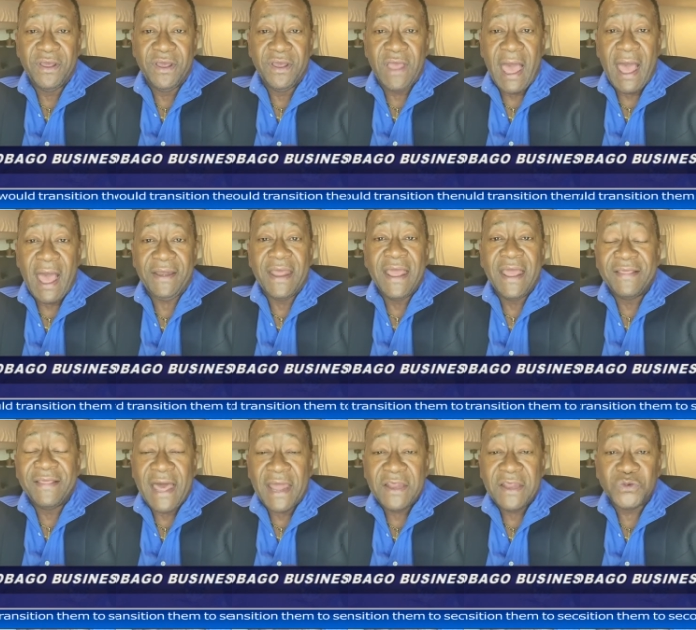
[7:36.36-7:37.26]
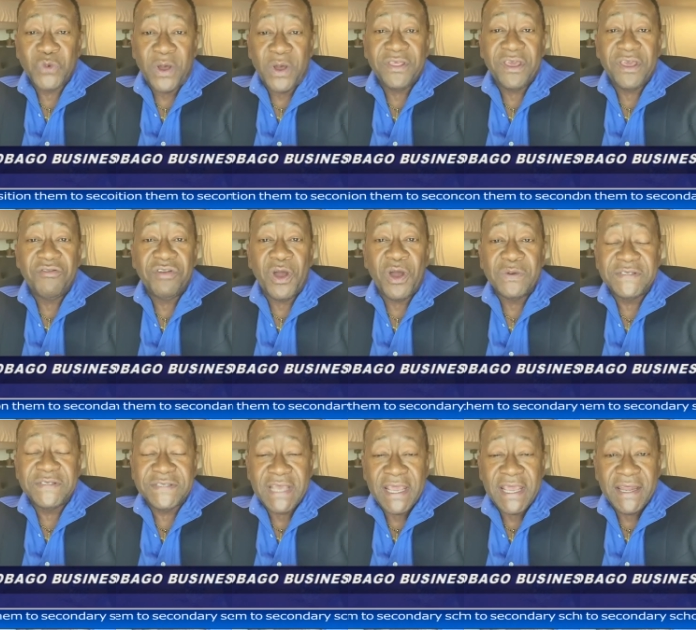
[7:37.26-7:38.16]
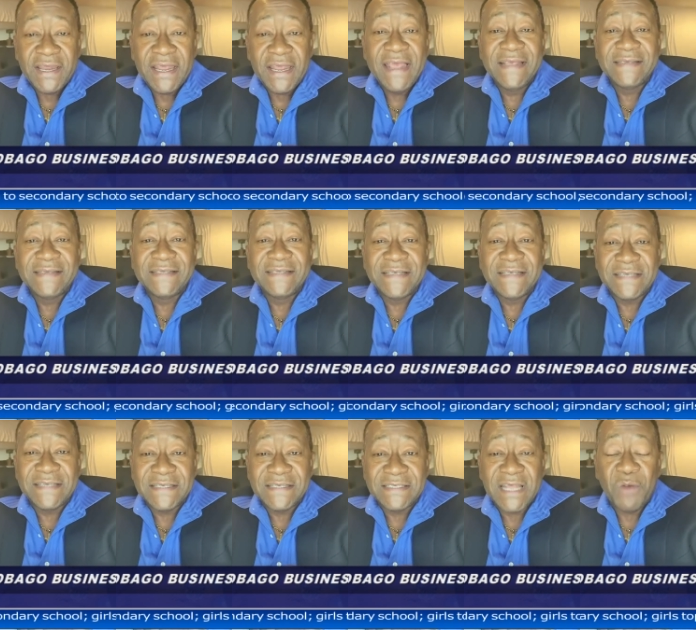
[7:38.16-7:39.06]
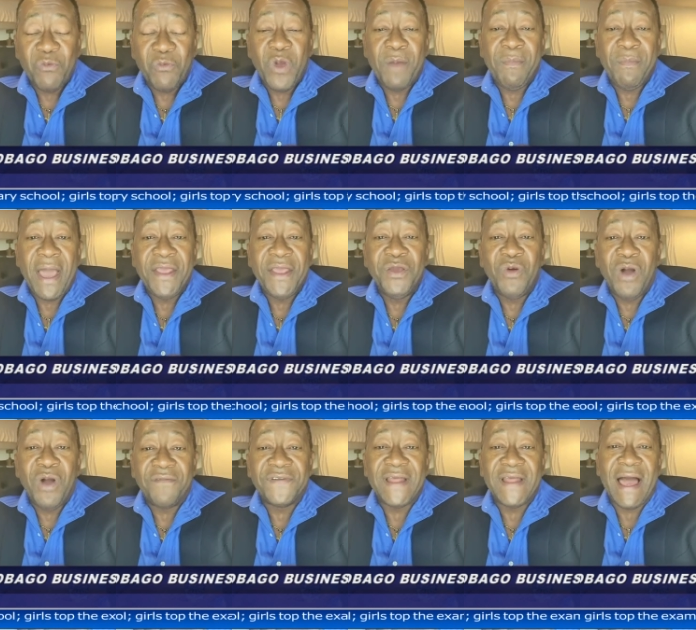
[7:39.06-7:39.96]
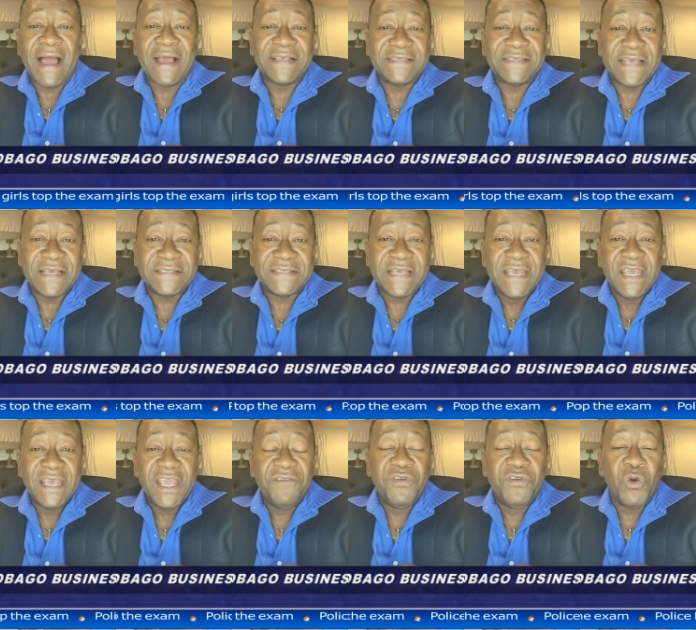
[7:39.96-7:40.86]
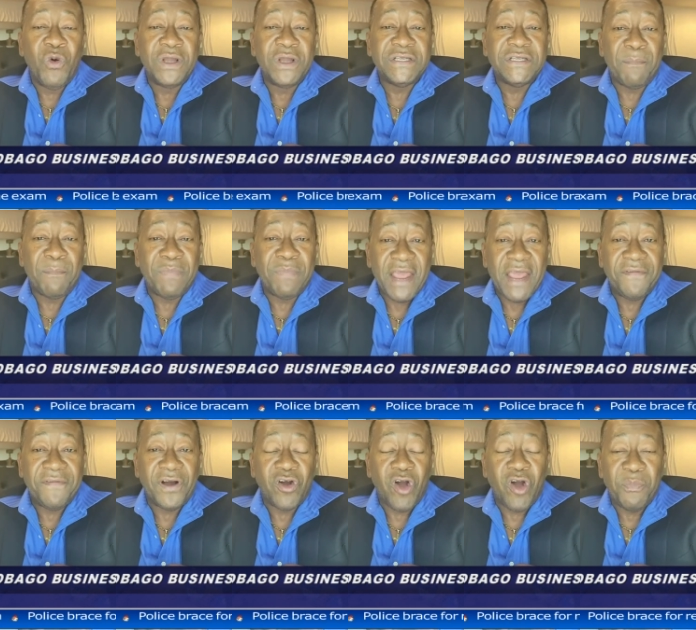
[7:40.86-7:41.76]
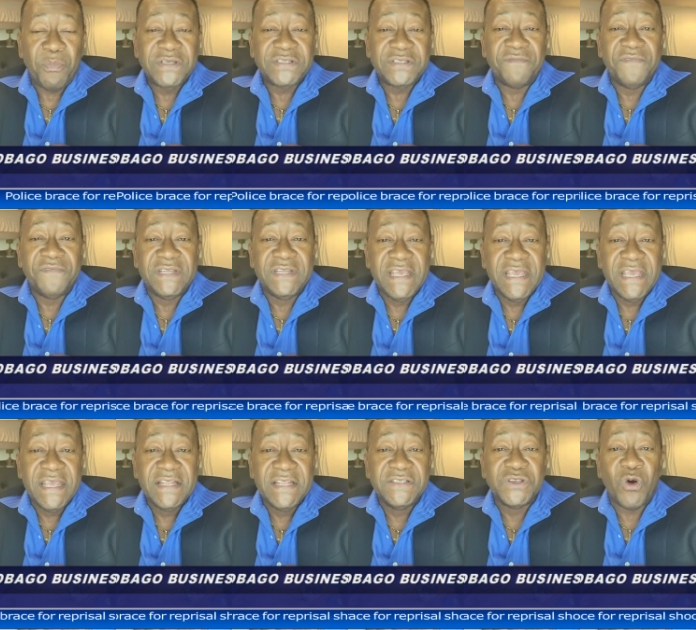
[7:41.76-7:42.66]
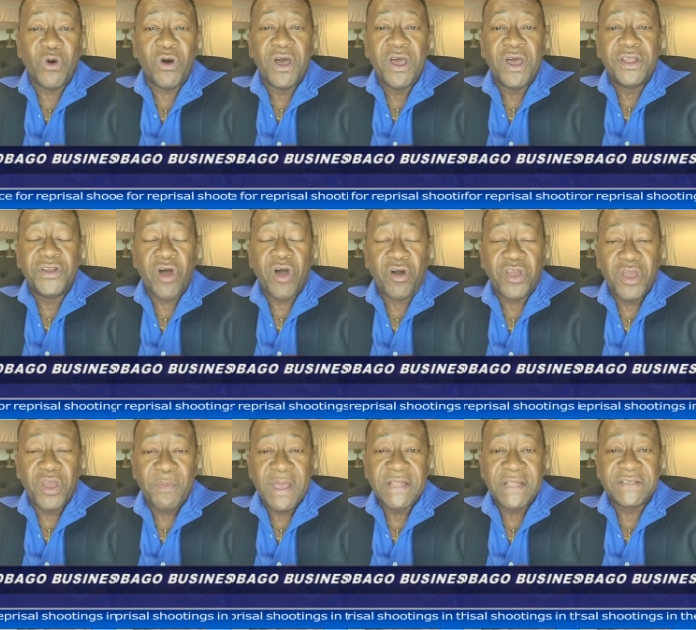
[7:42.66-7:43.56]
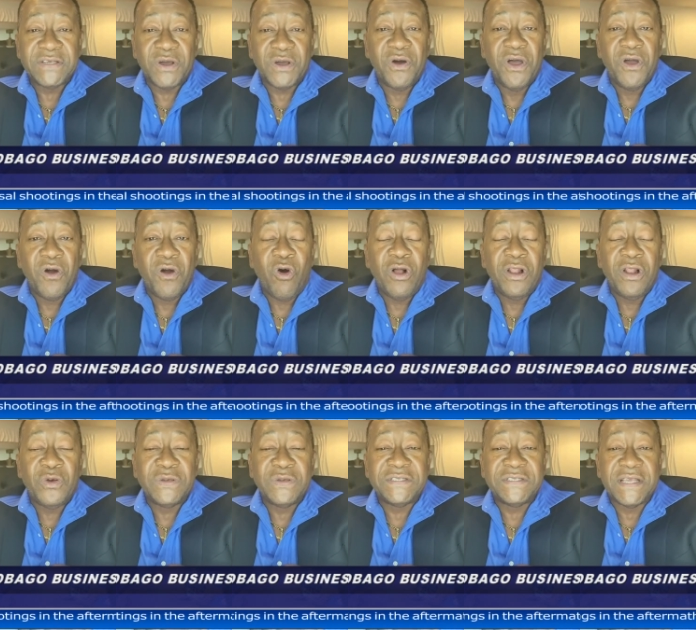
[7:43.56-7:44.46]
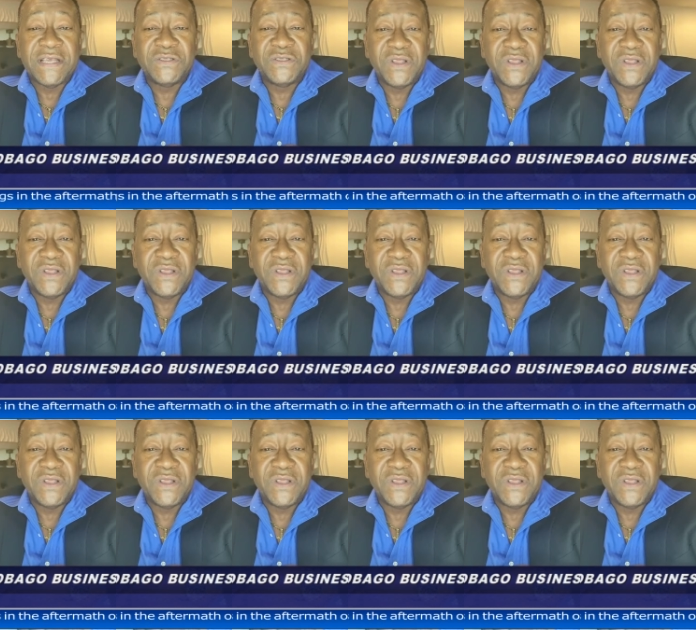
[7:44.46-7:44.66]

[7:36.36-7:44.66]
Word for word: And that is what they are now saying is the system whereby you have to access if you want to apply for copies of deeds or documents or all those things.